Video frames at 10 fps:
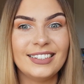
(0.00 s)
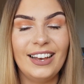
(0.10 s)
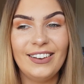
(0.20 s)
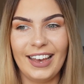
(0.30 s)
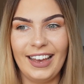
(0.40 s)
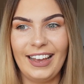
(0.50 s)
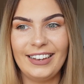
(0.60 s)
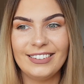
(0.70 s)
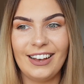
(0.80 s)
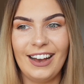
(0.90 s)

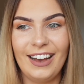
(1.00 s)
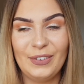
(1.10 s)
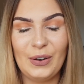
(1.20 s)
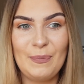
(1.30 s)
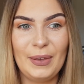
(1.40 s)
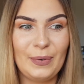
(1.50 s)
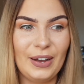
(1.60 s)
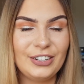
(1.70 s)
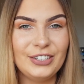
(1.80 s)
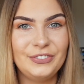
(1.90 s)
okay, I thought I'd be
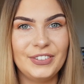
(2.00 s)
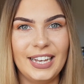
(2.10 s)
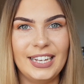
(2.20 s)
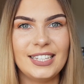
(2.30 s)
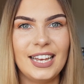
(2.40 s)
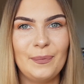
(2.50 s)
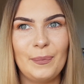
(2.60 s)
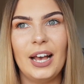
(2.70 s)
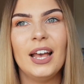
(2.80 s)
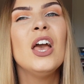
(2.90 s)
quite good for this.
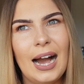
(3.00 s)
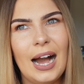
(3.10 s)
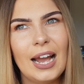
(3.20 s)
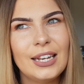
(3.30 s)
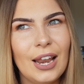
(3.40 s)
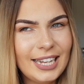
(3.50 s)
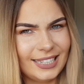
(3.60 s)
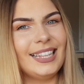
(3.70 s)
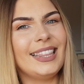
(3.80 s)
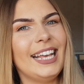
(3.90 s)
But I'd like
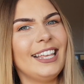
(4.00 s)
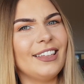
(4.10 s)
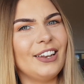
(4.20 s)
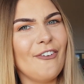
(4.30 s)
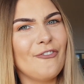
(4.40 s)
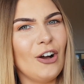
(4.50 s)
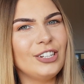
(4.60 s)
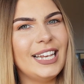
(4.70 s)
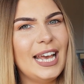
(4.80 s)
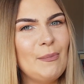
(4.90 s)
to think that I've
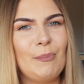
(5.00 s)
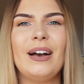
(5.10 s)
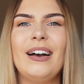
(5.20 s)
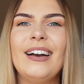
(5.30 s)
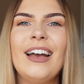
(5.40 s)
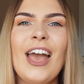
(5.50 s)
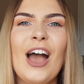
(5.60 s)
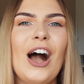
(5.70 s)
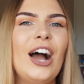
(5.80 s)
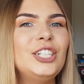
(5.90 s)
got it, but
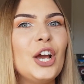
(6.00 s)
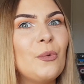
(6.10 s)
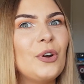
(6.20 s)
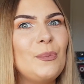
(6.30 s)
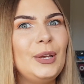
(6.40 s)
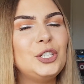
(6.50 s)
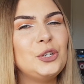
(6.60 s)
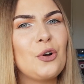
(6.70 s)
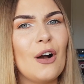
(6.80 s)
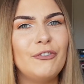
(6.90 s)
I don't want to be
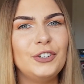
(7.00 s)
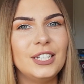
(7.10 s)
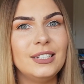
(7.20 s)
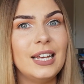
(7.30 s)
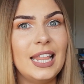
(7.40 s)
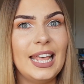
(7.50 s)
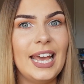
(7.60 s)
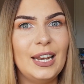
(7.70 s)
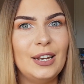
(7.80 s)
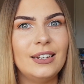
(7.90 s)
too confident and
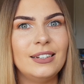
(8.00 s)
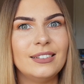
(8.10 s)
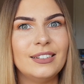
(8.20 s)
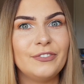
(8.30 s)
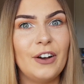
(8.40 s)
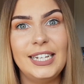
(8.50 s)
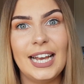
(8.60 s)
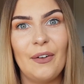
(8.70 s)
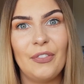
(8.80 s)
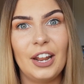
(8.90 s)
then find
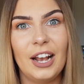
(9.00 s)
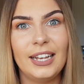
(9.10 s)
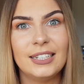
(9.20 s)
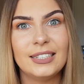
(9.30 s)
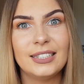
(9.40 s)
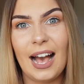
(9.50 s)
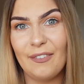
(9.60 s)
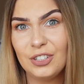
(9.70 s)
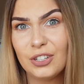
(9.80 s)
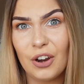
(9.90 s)
out that I
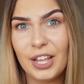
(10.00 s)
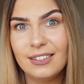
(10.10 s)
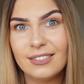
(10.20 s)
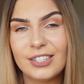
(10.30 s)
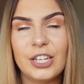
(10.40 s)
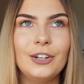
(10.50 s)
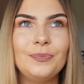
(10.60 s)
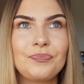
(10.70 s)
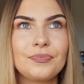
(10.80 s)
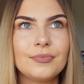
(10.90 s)
haven't got it. So
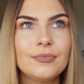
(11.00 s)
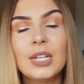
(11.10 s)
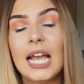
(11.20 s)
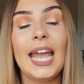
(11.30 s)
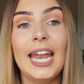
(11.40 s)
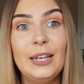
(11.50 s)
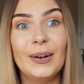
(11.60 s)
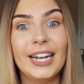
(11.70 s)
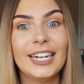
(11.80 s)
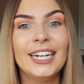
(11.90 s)

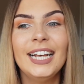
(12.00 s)
anyway,